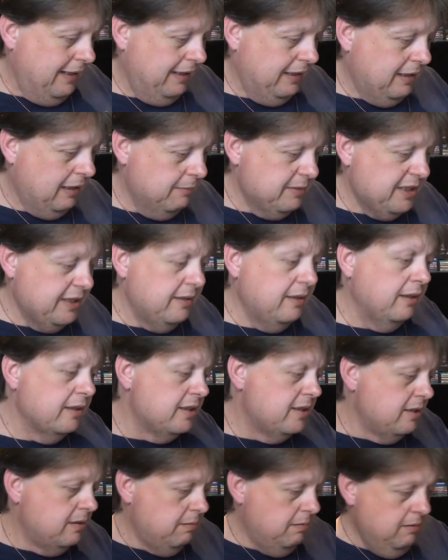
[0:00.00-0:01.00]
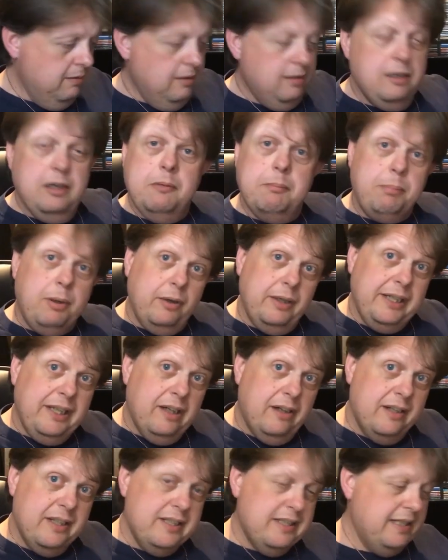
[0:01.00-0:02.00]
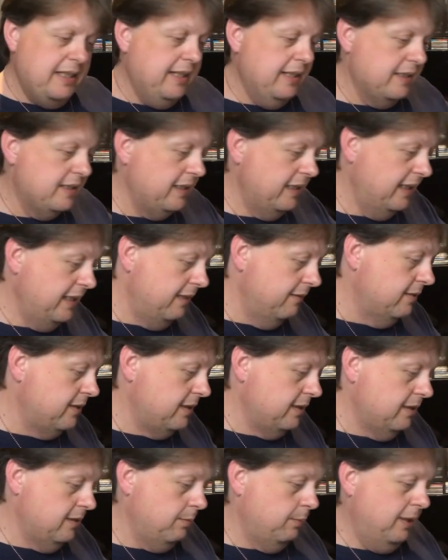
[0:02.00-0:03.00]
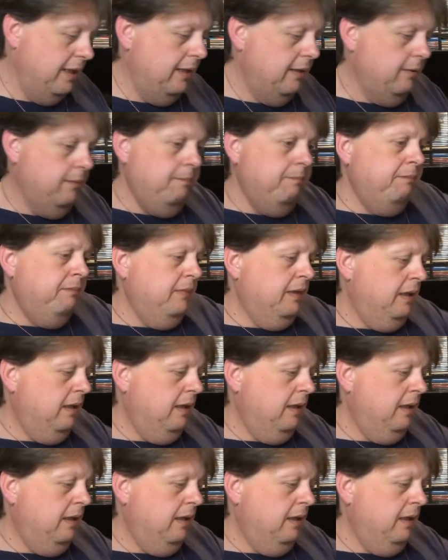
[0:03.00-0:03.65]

And it comes in nice poly-lined inner sleeves as well.